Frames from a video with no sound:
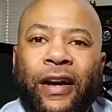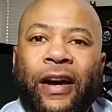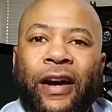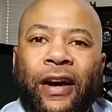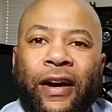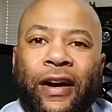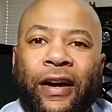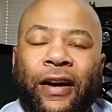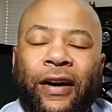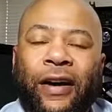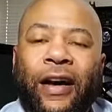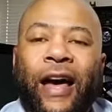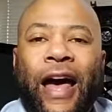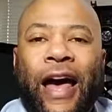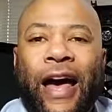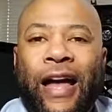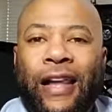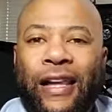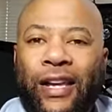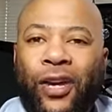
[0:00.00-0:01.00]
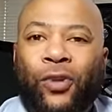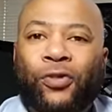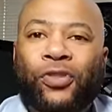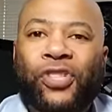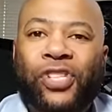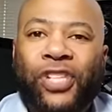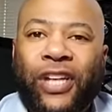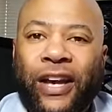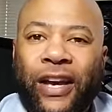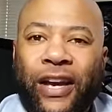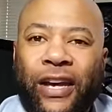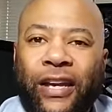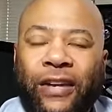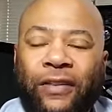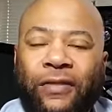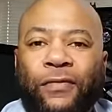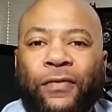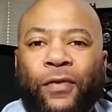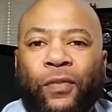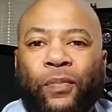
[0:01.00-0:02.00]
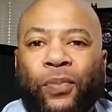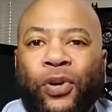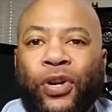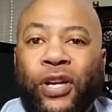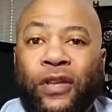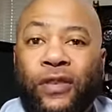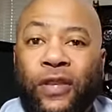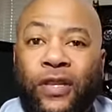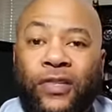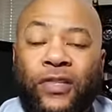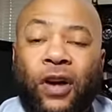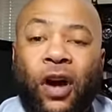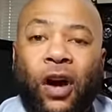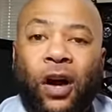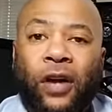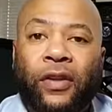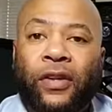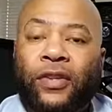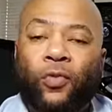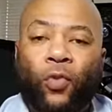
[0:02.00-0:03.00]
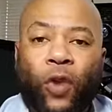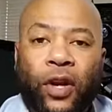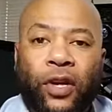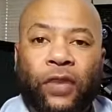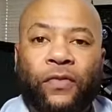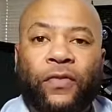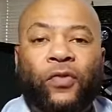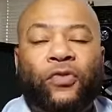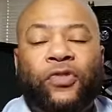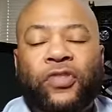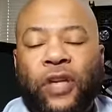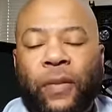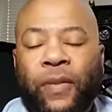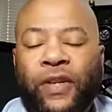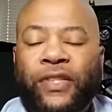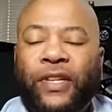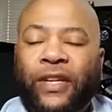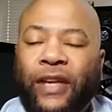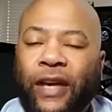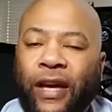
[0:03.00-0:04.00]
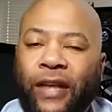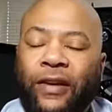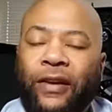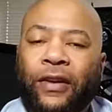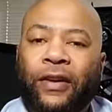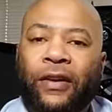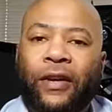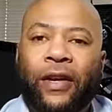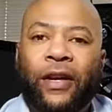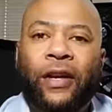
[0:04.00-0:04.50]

uh, Allie O'Shea for putting this on, this wonderful summit together.